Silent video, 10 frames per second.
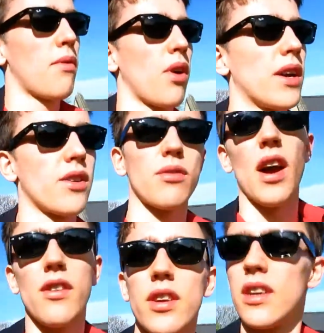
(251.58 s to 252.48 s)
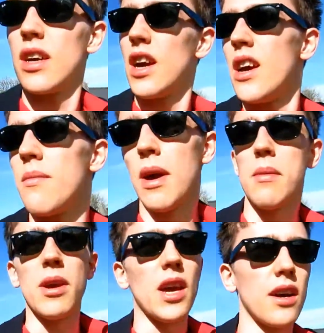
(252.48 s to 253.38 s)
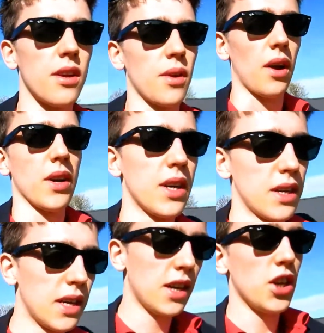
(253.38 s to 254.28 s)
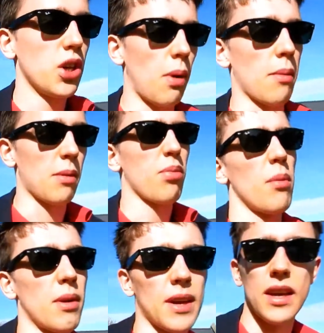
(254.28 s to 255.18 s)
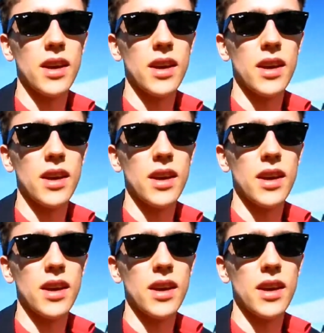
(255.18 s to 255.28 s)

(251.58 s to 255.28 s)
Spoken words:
Freya's around. Maybe. I don't know. She might be. Probably.